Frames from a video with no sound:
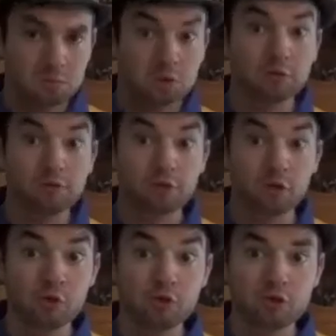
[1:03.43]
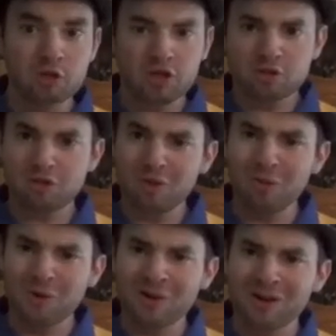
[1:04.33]
Confused? Don't
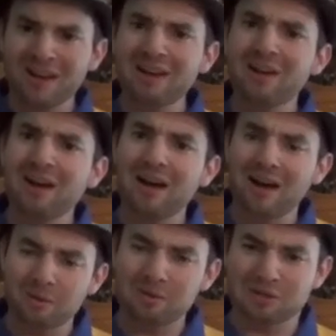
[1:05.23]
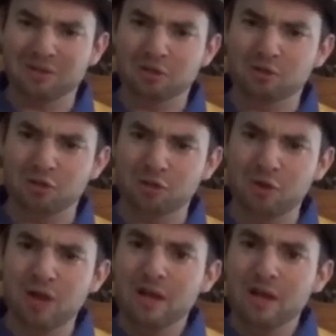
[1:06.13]
worry, I was a little too,